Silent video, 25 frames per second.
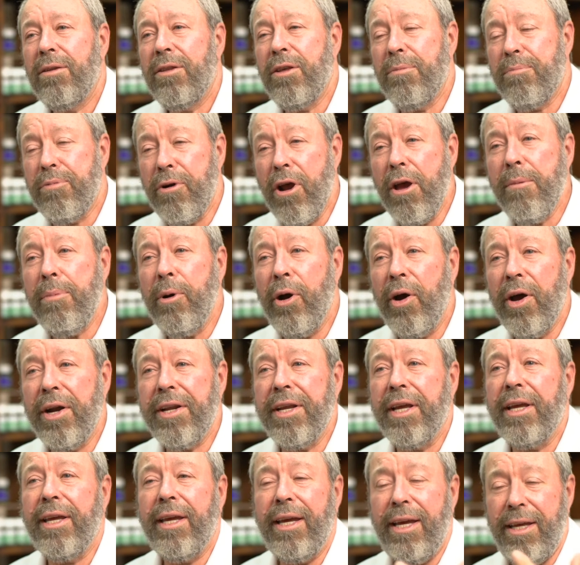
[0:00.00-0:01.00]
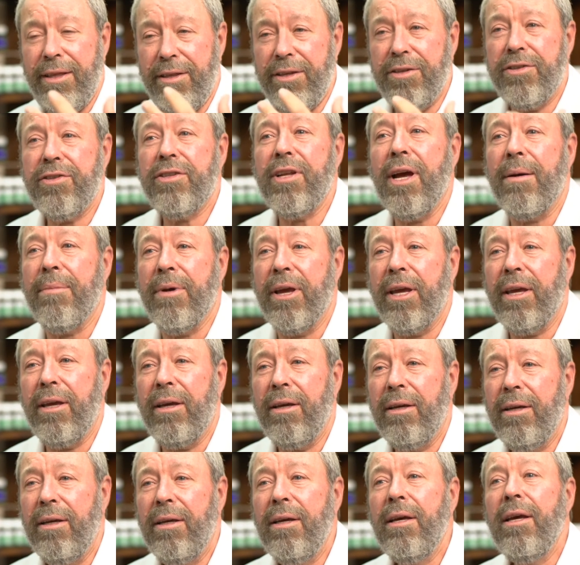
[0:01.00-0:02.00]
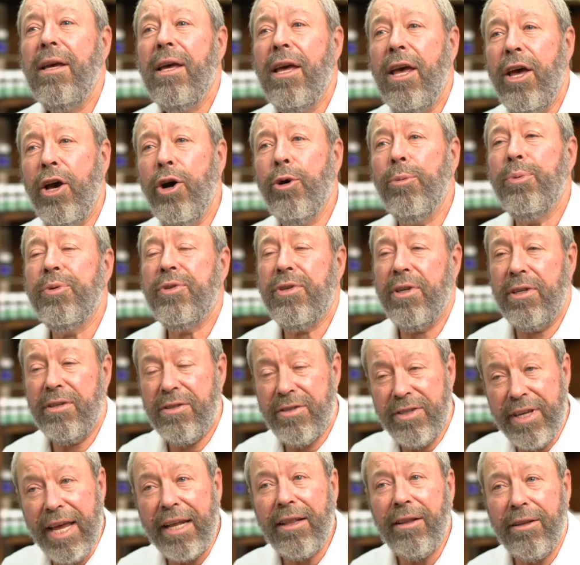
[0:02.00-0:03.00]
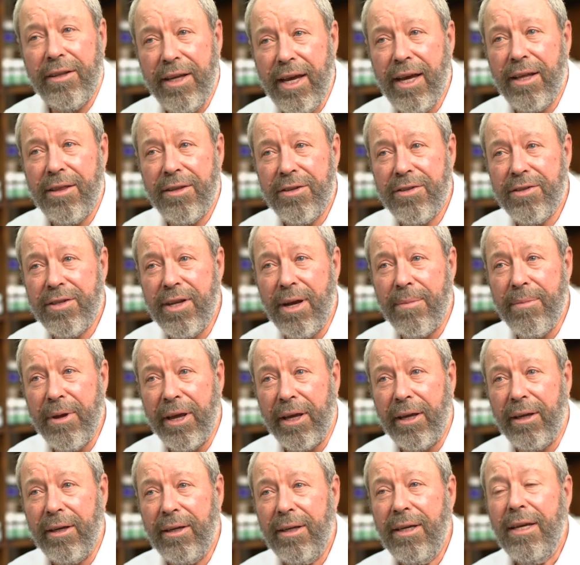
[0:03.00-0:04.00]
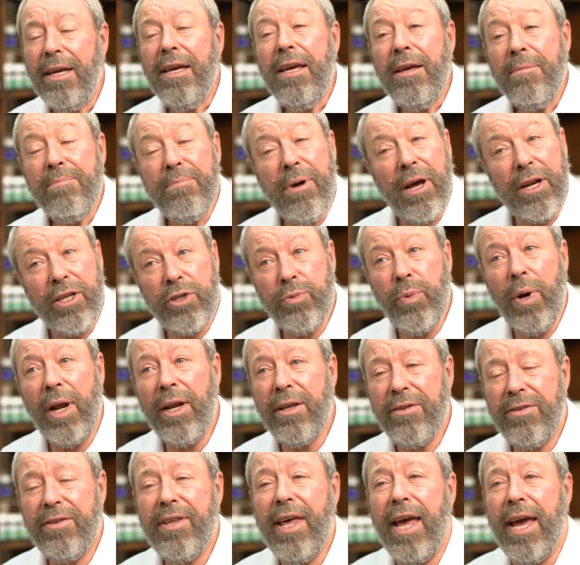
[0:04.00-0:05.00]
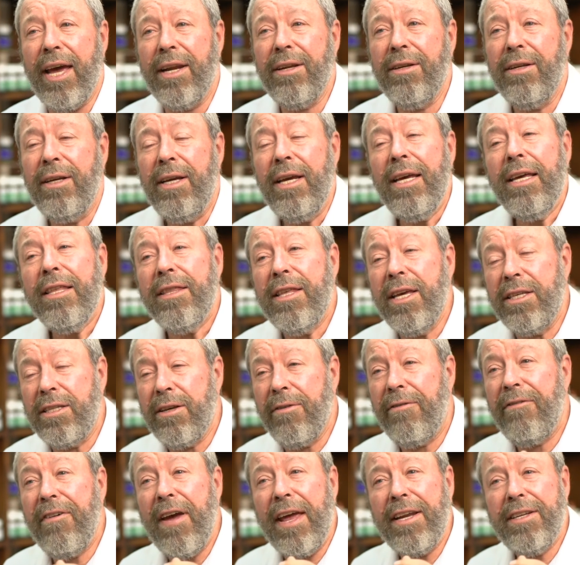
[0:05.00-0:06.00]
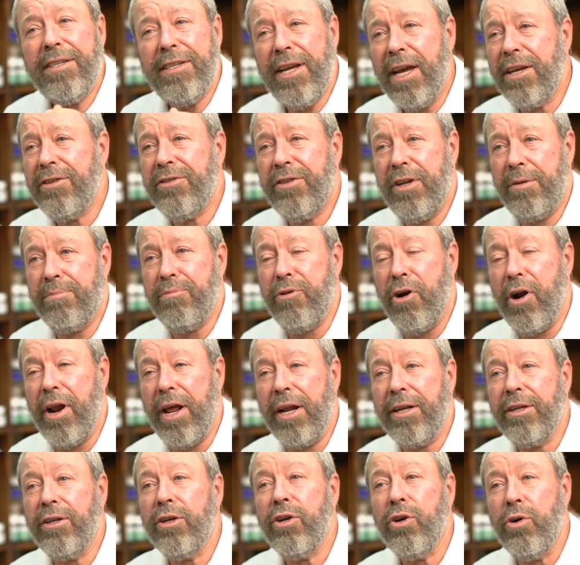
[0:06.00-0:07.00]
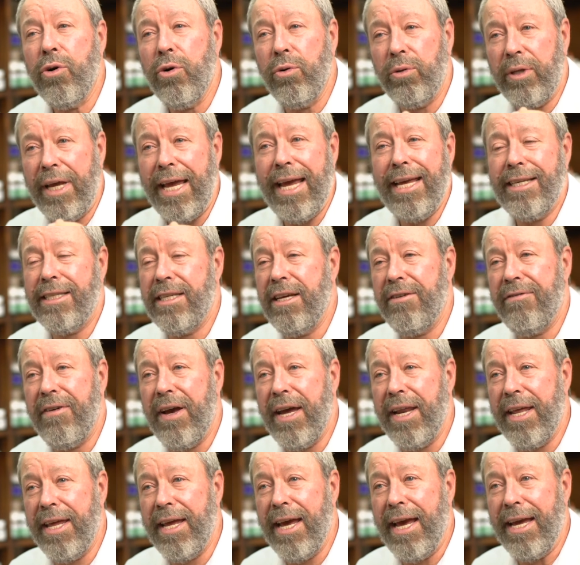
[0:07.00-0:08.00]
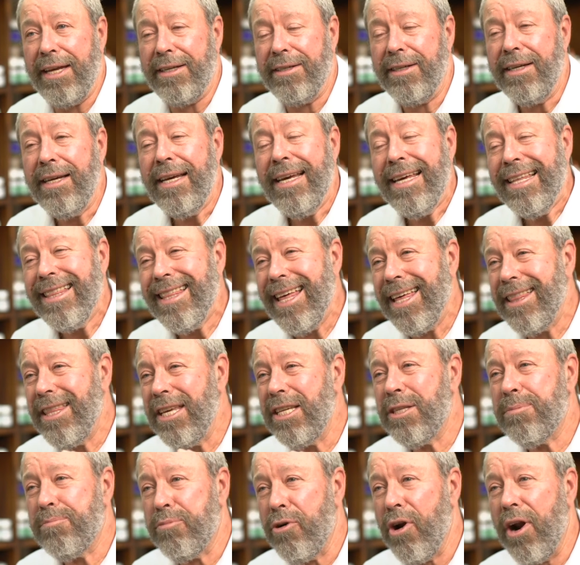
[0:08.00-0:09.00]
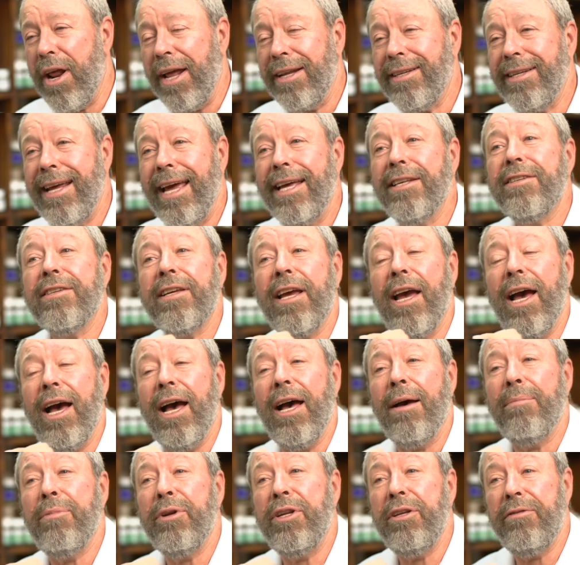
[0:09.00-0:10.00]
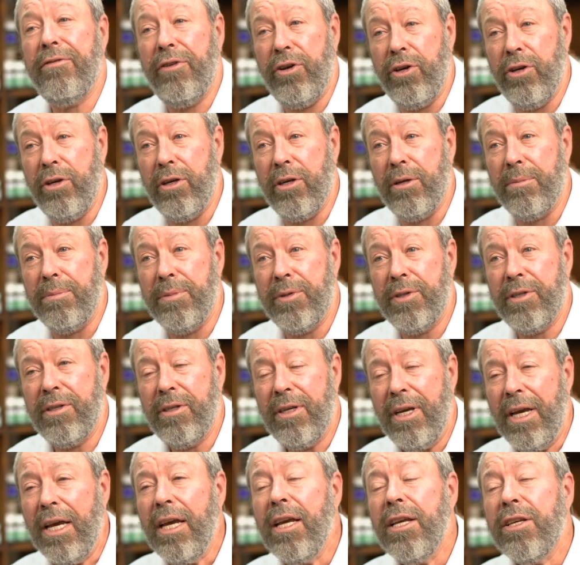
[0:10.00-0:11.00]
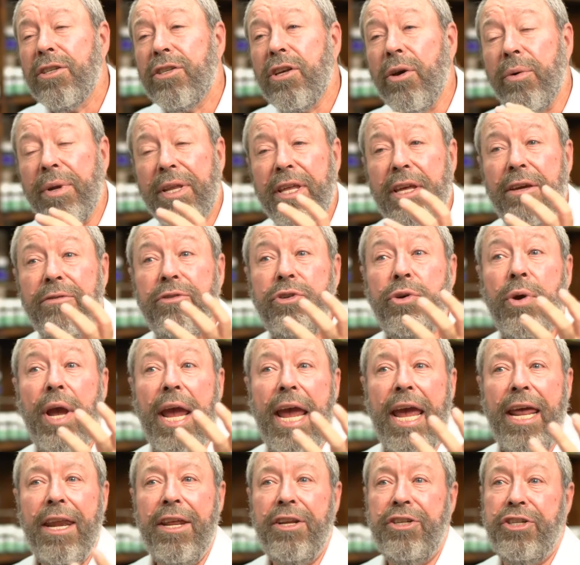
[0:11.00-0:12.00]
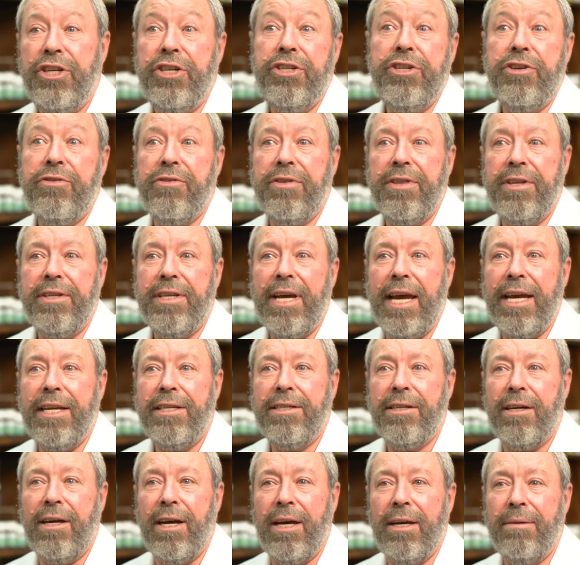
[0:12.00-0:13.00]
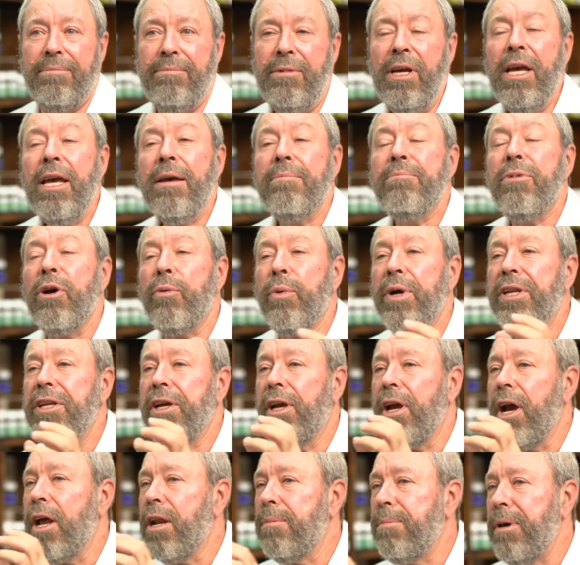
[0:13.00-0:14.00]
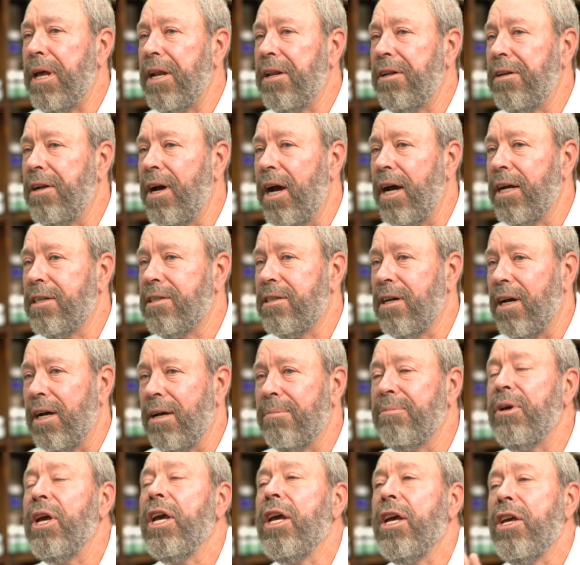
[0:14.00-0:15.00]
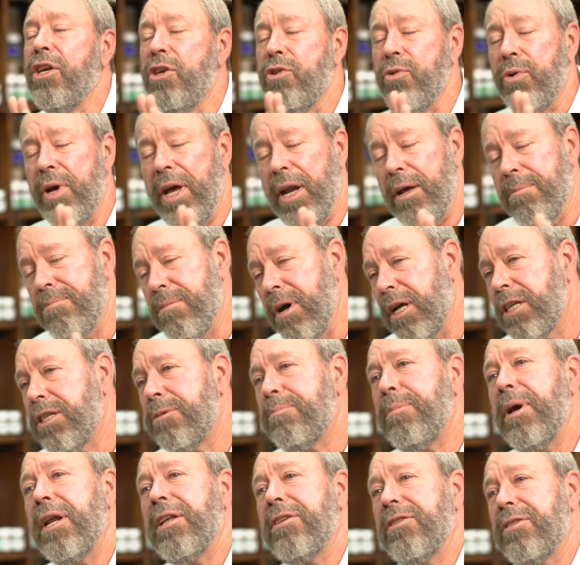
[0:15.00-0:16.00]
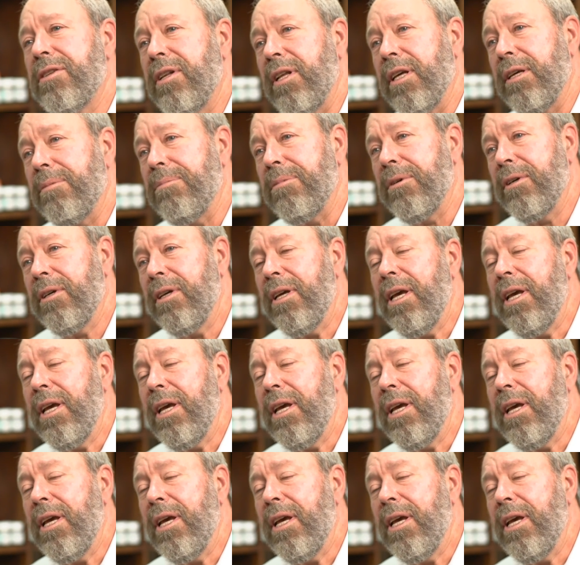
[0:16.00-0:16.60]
The probiotic in the stomach helps settle down the stomach. But as well as that, there's a fantastic product called SF88. Now this product has carminative herbs, so it gives you energy during the daytime, but when you go to bed at night time, you'll get a much better sleep.